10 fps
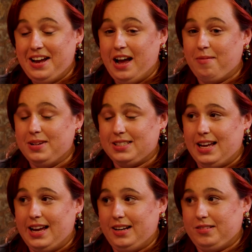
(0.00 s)
And was
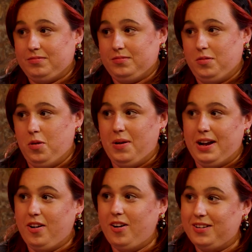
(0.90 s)
like, well, why
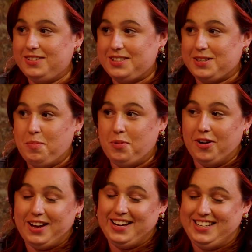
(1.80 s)
not? So I bought
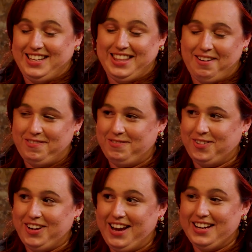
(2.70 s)
it and did that for
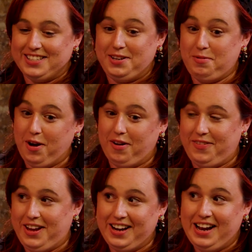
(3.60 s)
4 years. I knew
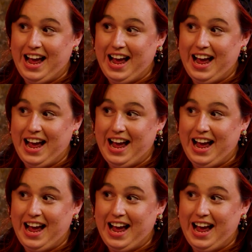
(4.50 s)
nothing.